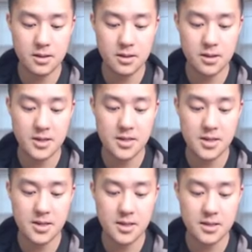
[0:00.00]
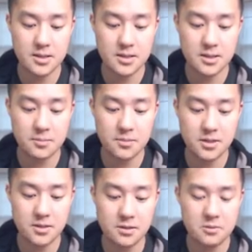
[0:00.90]
1990
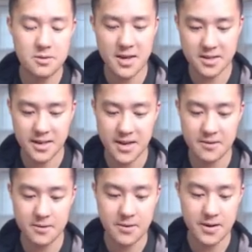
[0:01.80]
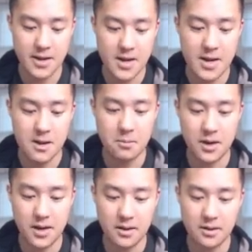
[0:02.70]
something to 2000 i can't really read it
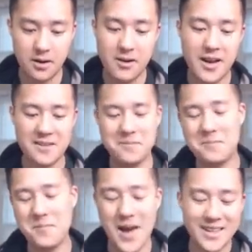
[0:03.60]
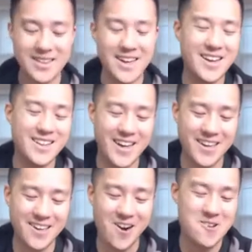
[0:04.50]
but okay back then
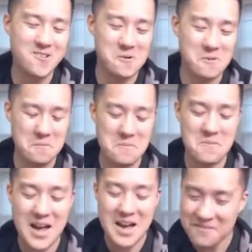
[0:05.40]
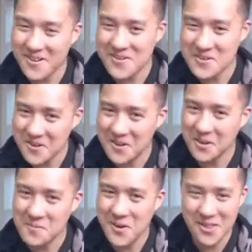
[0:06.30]
like cards were not very strong
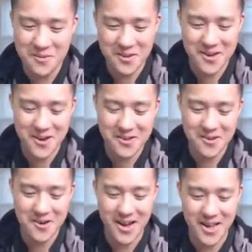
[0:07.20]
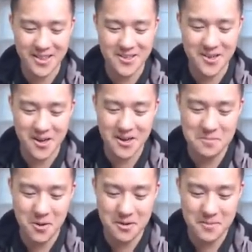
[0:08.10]
compared to what they are to her and the
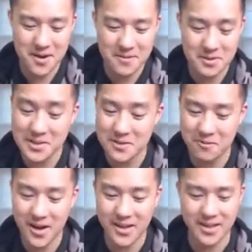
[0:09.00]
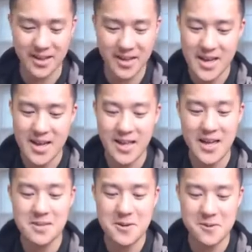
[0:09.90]
dark pokemon especially from rocket like
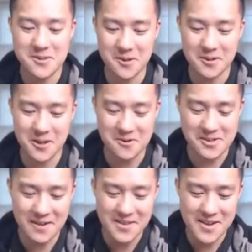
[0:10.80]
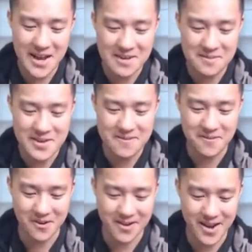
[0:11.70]
hp was so low 70 hp
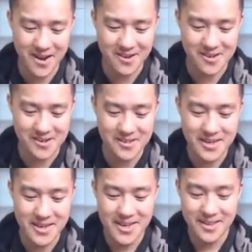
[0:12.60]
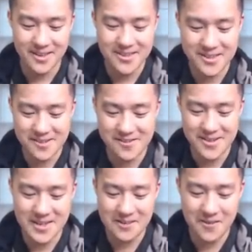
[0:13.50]
for gyarados let's just
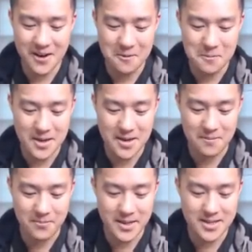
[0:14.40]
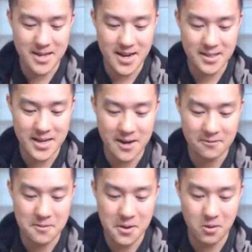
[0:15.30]
read this final beam is knocked out
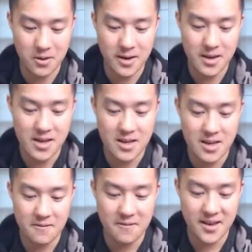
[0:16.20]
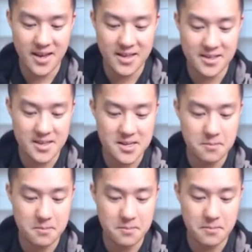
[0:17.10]
flip a coin if heads
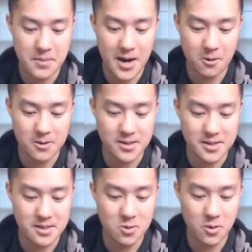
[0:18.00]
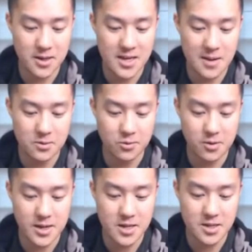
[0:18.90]
this power does 20 damage
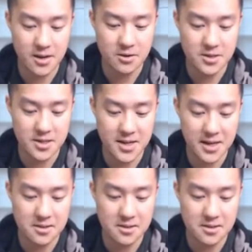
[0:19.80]
for each energy attack to